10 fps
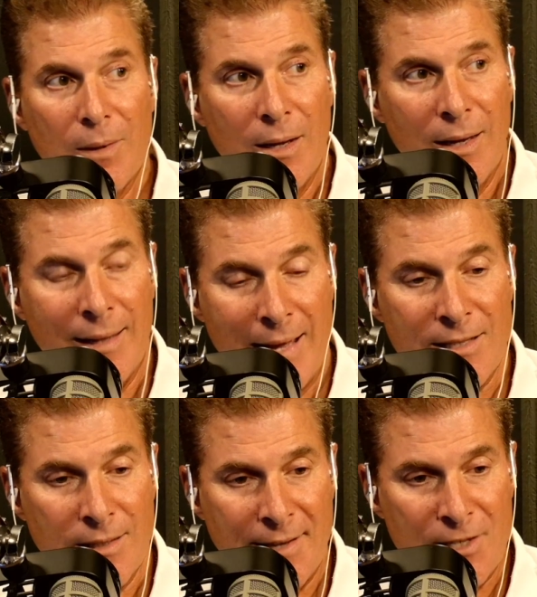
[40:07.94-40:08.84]
and
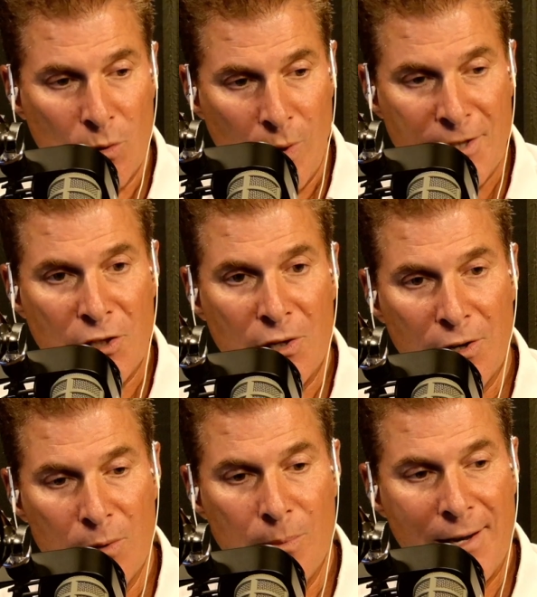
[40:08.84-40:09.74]
that's the question. Are
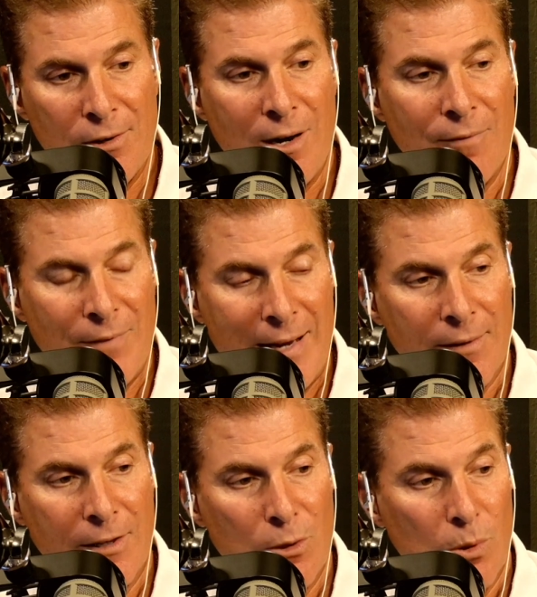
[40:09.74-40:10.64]
you better off now
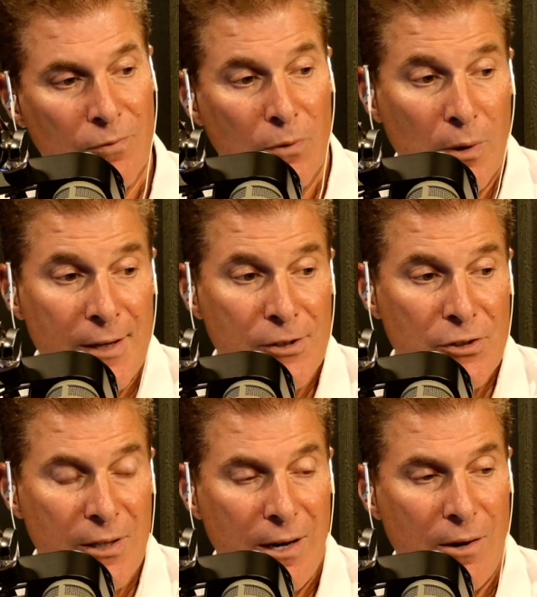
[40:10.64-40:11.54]
than you were 4 years
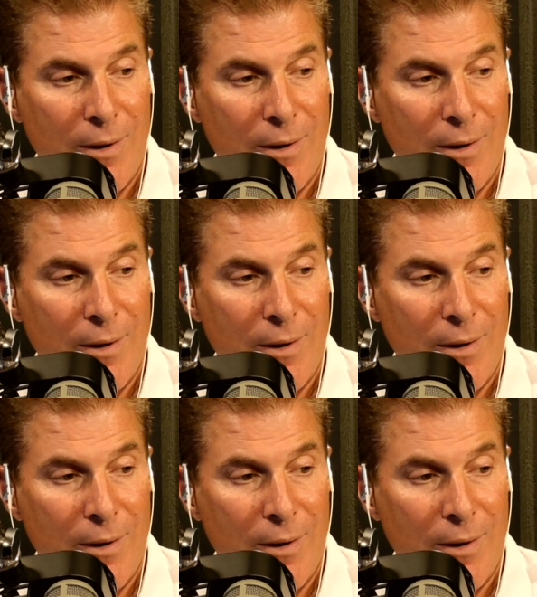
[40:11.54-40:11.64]
ago?